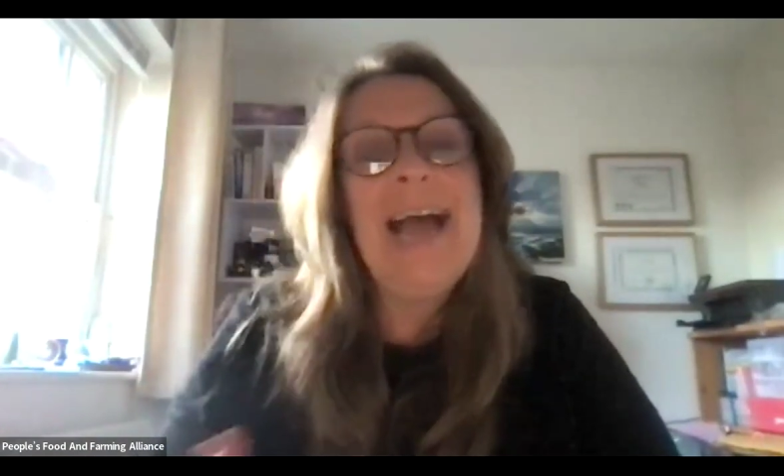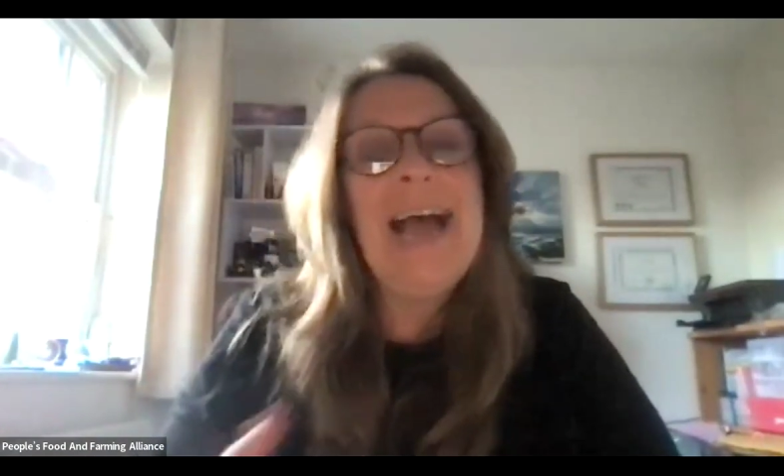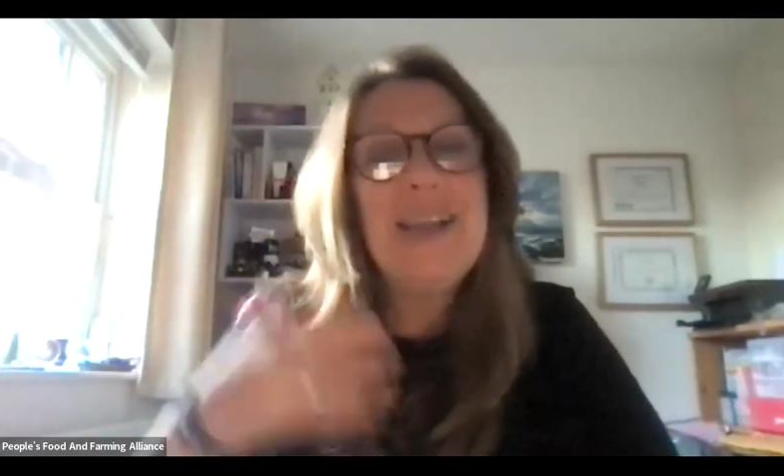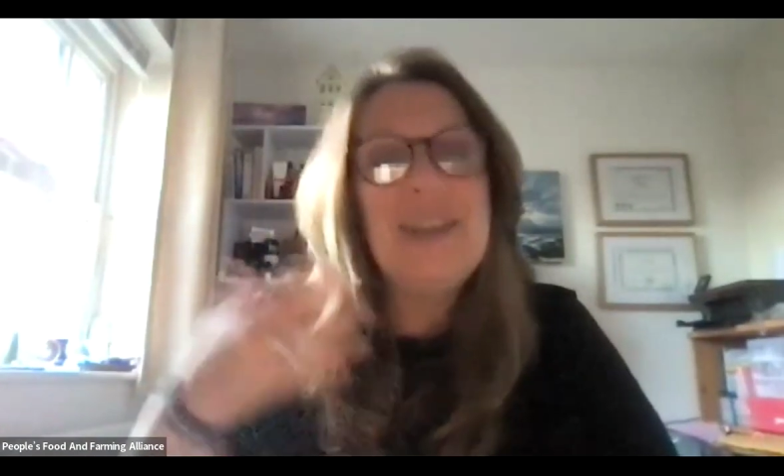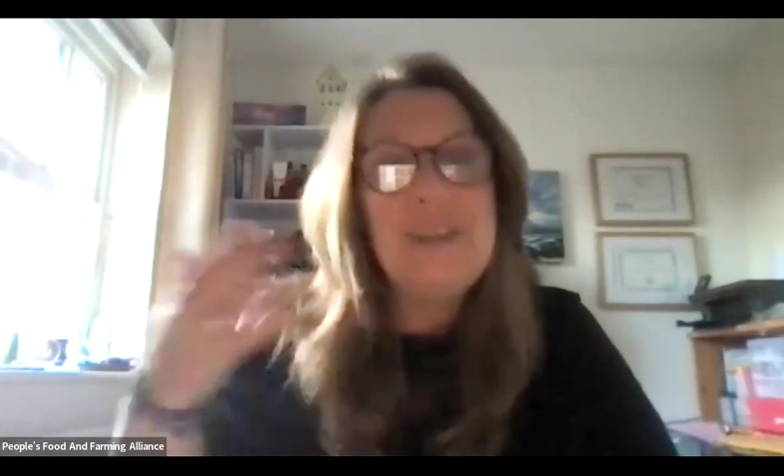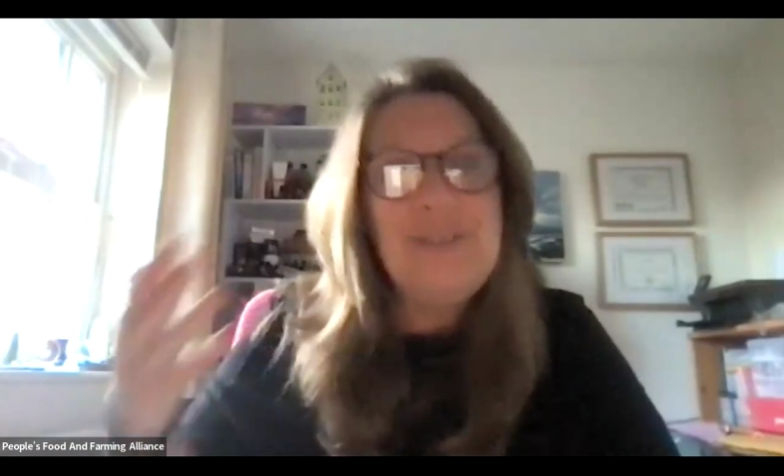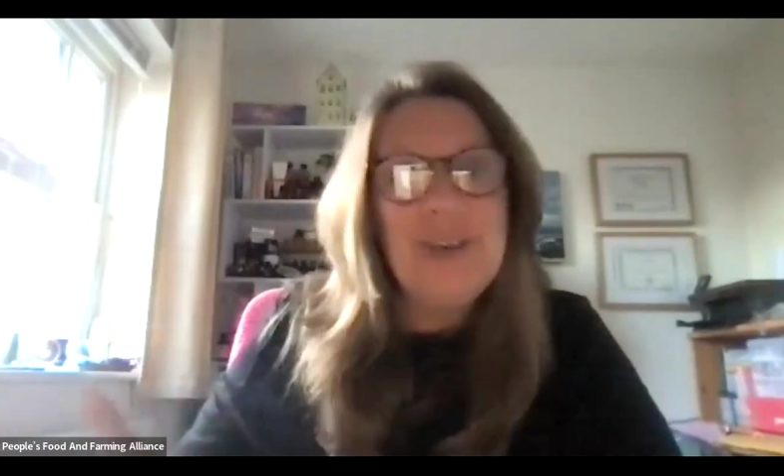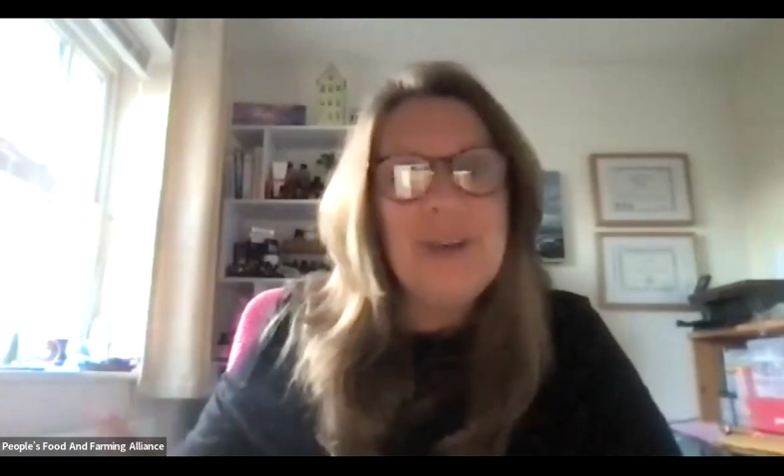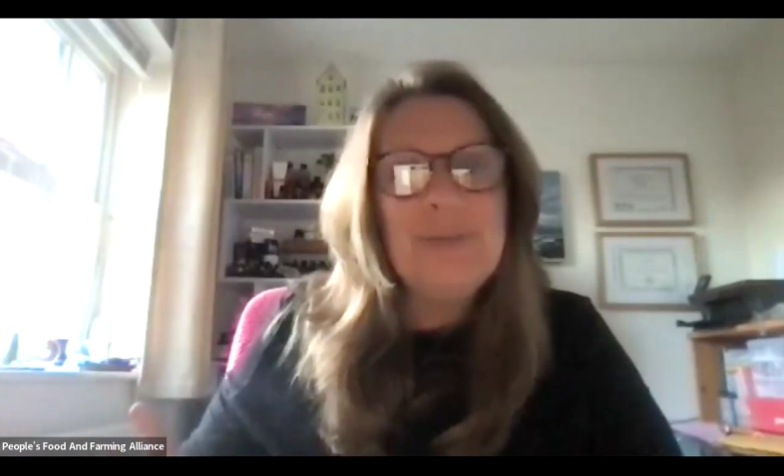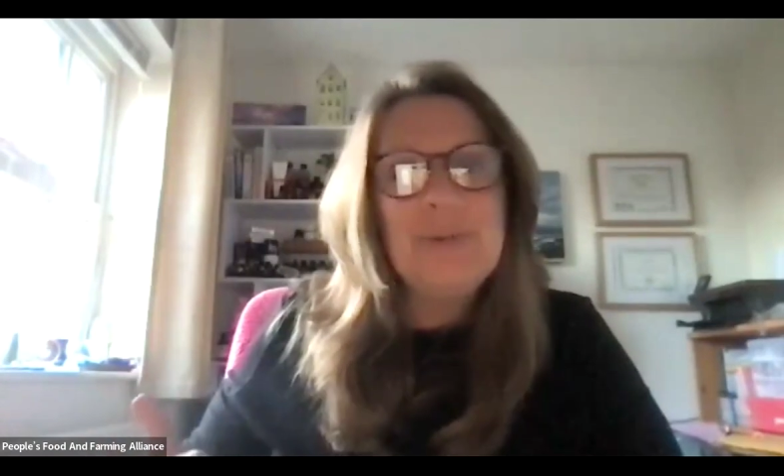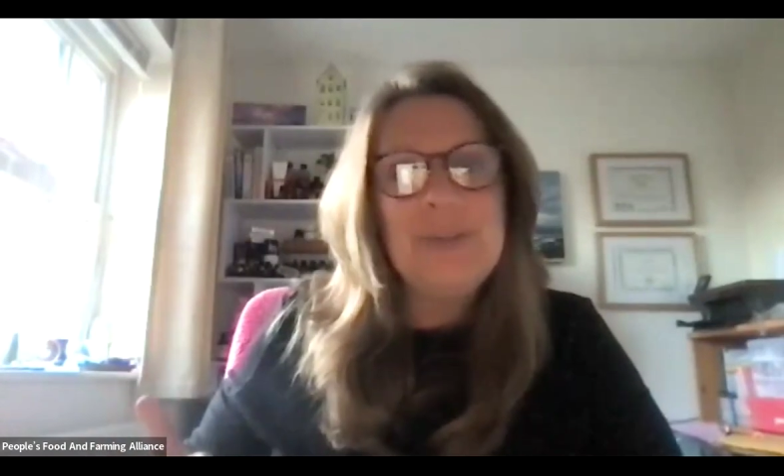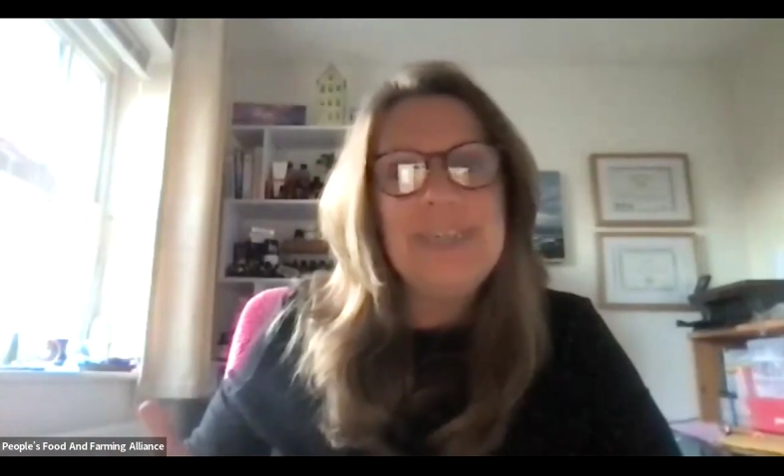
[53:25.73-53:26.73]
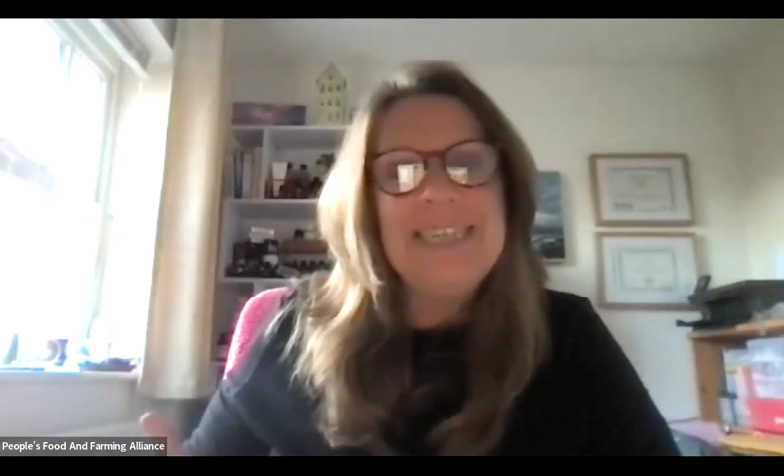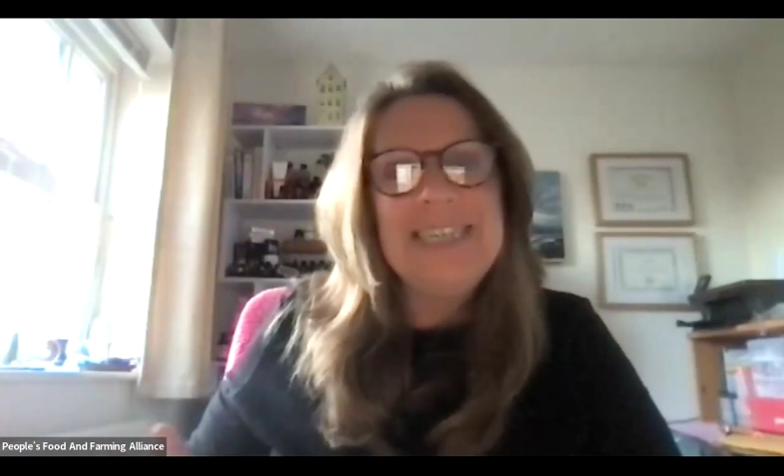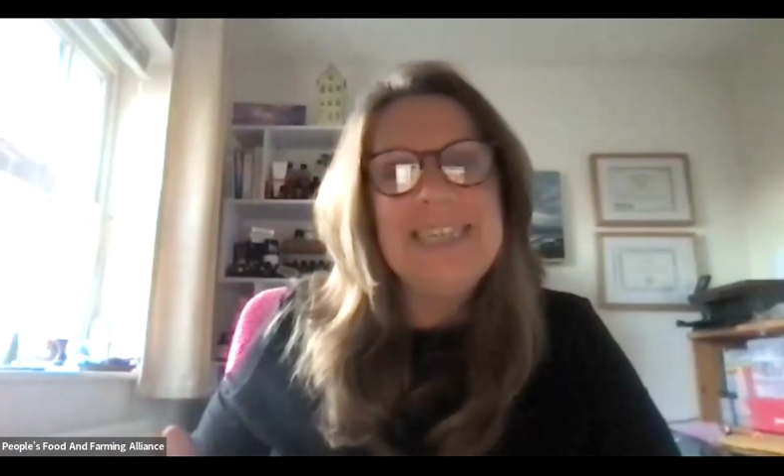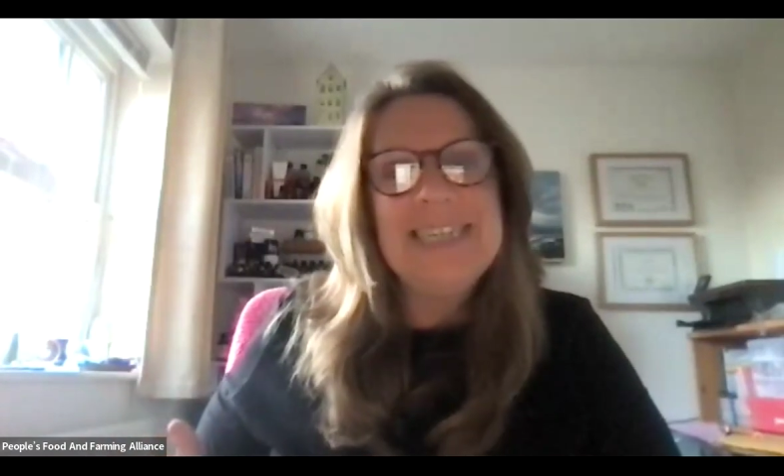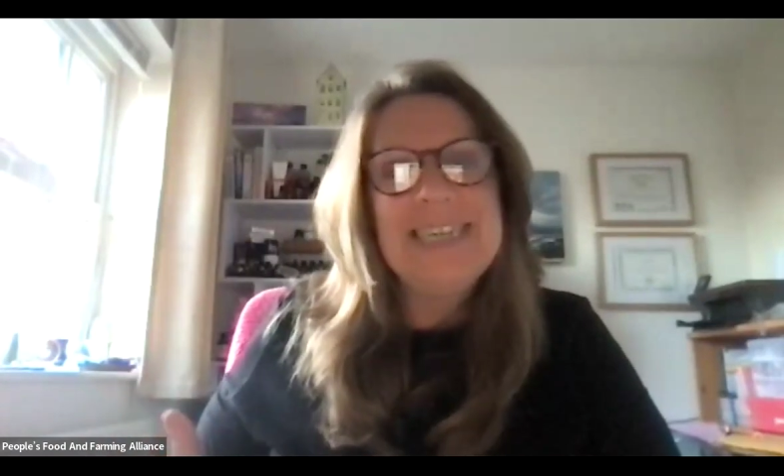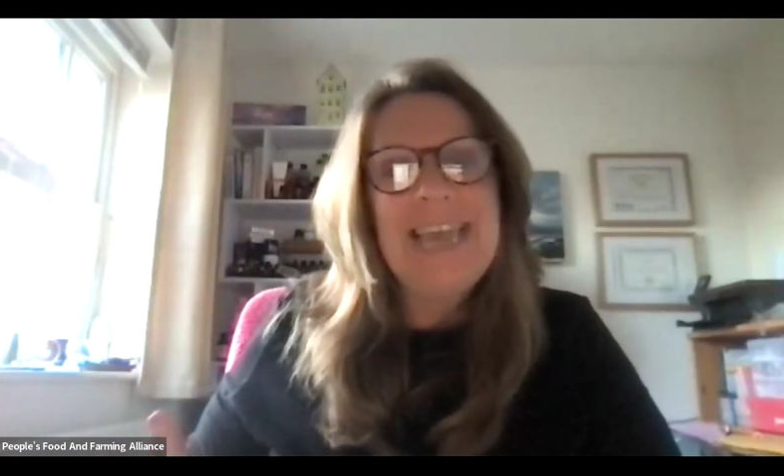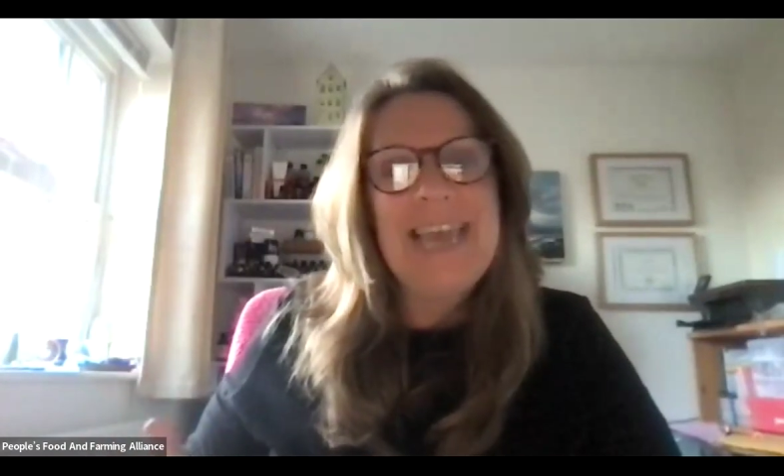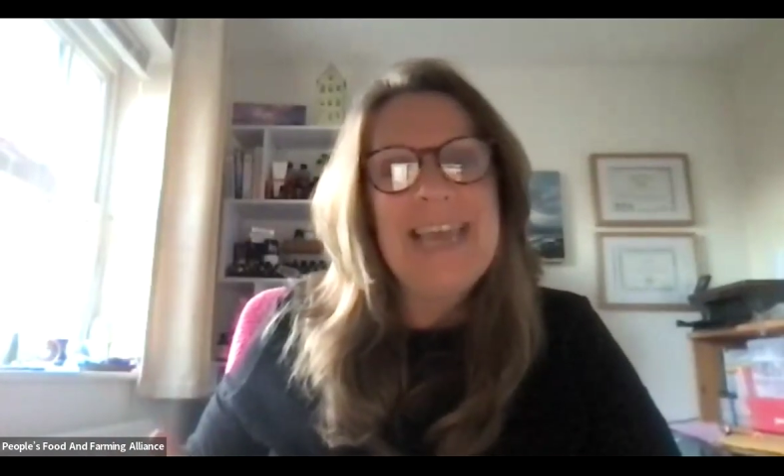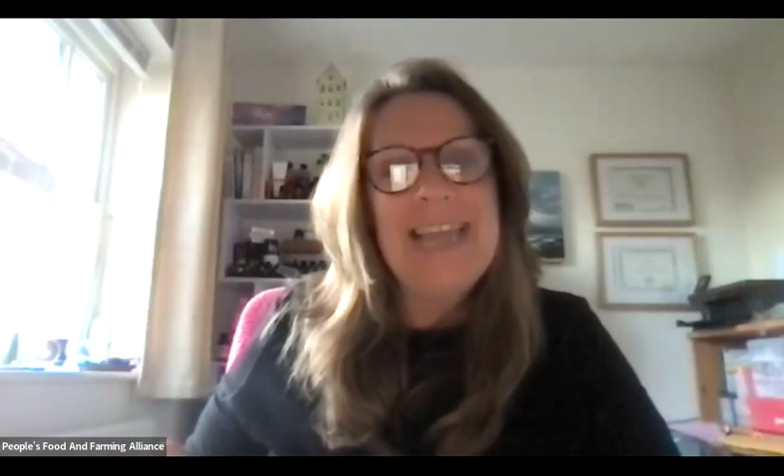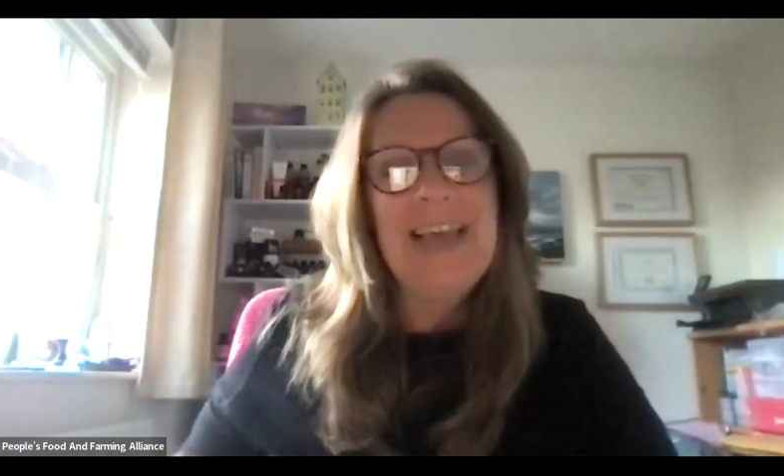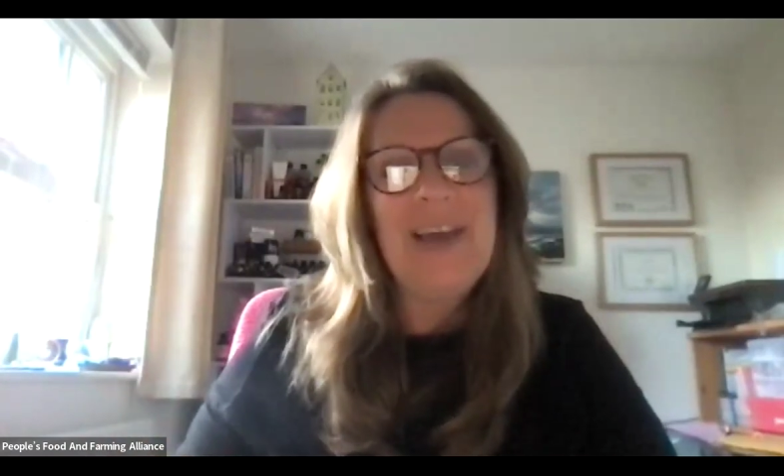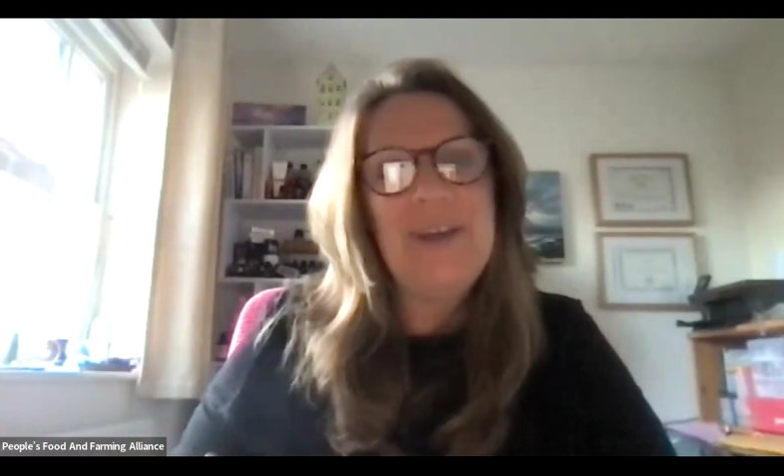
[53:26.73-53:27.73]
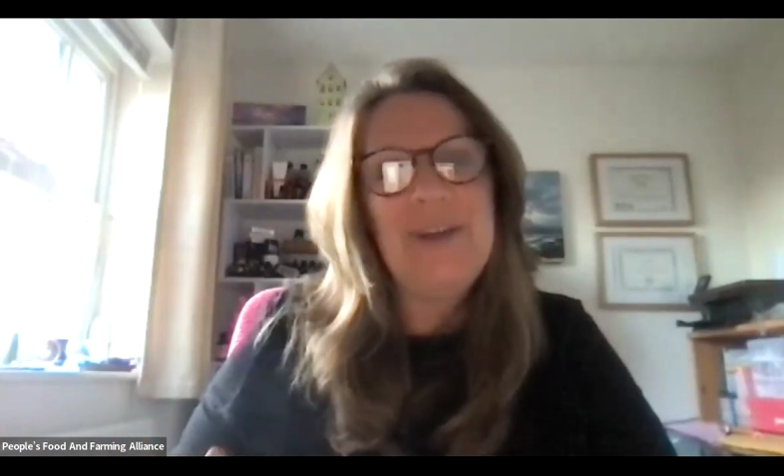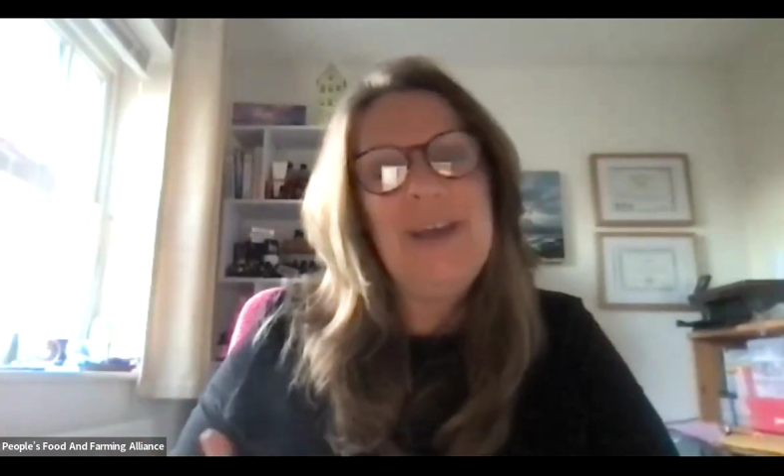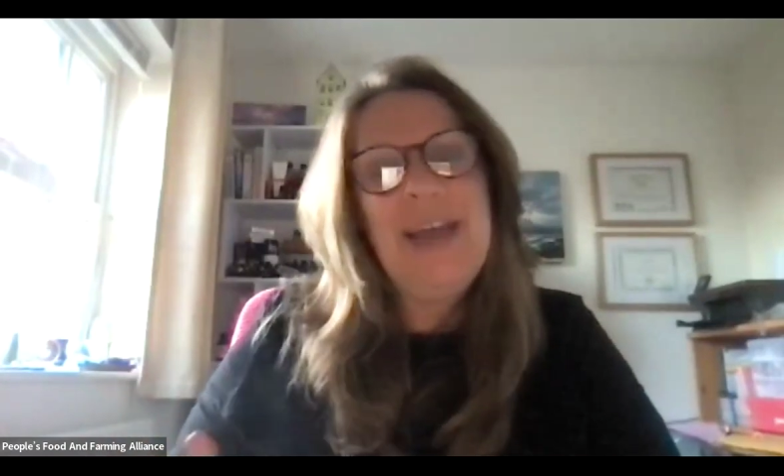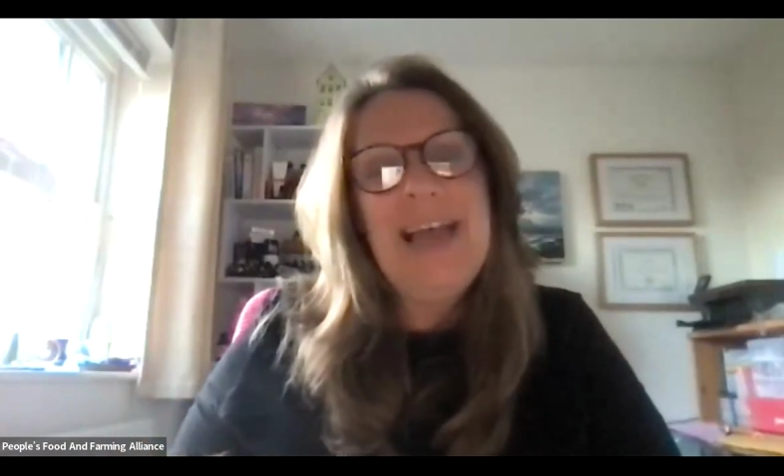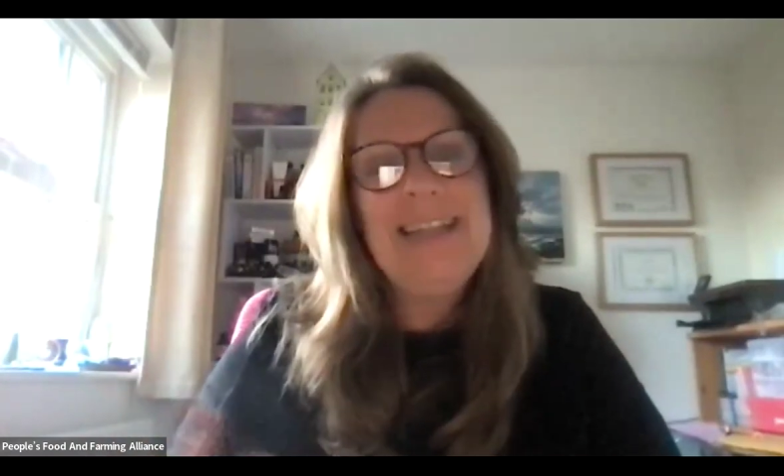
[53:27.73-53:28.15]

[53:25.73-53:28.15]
And I just wanted to get her